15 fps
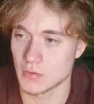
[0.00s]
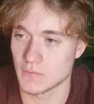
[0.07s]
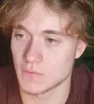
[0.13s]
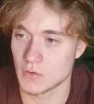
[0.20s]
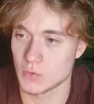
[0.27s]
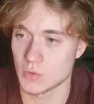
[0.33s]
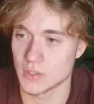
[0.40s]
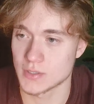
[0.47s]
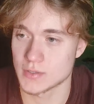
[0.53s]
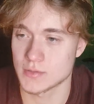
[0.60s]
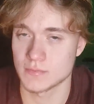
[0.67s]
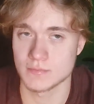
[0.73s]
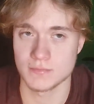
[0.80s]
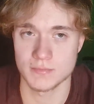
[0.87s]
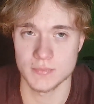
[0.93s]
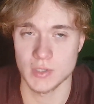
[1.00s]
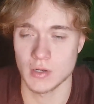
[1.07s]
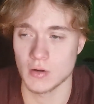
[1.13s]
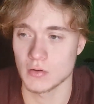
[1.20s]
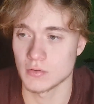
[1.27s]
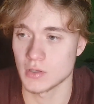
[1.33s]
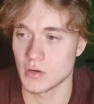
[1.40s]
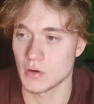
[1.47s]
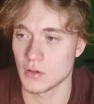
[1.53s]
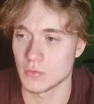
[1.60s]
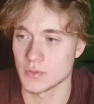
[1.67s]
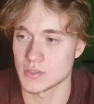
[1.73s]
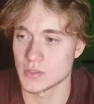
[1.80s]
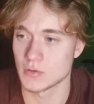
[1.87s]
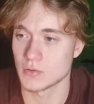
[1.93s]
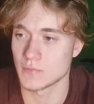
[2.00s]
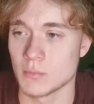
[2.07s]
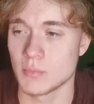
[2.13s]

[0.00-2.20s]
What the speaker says: For once, not always though.